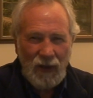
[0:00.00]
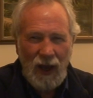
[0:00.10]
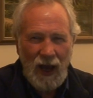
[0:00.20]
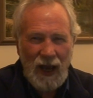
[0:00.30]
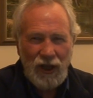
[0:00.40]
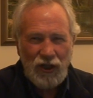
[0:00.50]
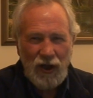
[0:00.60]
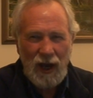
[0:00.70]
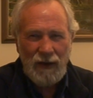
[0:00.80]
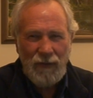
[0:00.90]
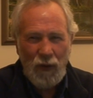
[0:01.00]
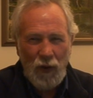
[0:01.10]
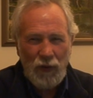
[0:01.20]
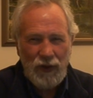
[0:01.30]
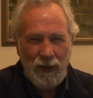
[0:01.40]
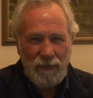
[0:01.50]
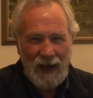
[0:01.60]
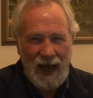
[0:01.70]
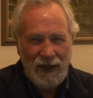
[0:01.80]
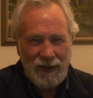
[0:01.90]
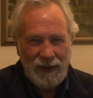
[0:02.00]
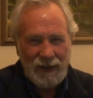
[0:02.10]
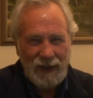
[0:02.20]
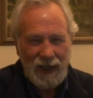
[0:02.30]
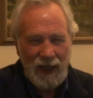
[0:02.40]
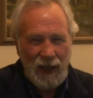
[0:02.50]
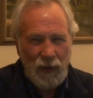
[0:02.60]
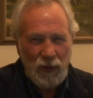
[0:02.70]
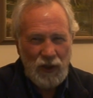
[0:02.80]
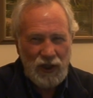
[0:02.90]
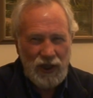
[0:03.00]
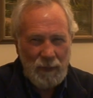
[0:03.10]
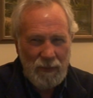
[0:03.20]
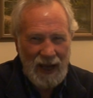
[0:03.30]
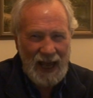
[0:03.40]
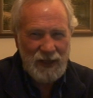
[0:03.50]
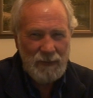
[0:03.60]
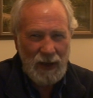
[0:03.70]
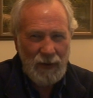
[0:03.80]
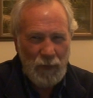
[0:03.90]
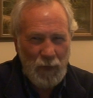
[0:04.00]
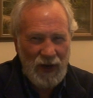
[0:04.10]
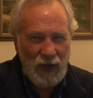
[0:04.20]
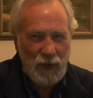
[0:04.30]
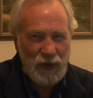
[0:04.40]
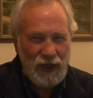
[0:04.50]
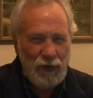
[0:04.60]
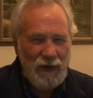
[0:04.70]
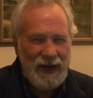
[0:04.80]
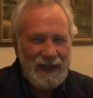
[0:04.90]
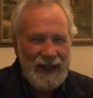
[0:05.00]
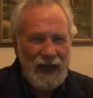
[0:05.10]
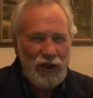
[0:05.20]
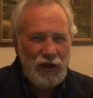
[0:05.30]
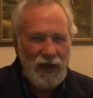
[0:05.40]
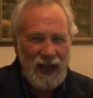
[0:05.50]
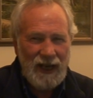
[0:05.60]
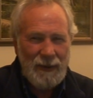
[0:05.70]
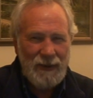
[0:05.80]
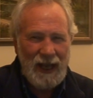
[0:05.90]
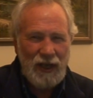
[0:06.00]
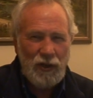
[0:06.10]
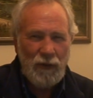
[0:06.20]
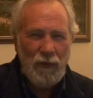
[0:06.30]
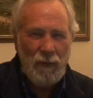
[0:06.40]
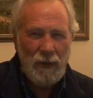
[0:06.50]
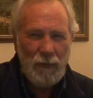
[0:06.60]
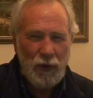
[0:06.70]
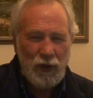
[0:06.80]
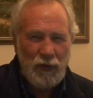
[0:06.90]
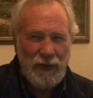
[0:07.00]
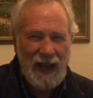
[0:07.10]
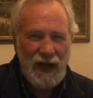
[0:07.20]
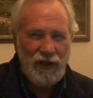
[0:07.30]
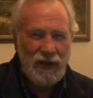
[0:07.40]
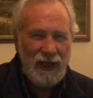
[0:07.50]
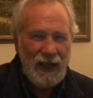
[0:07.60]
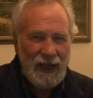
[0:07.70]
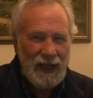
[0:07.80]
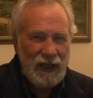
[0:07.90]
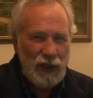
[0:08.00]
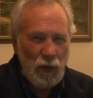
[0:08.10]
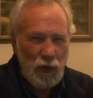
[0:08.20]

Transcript: I shine forth the blood, which is the plasma, frequency, radiation, and emanation from the first creation into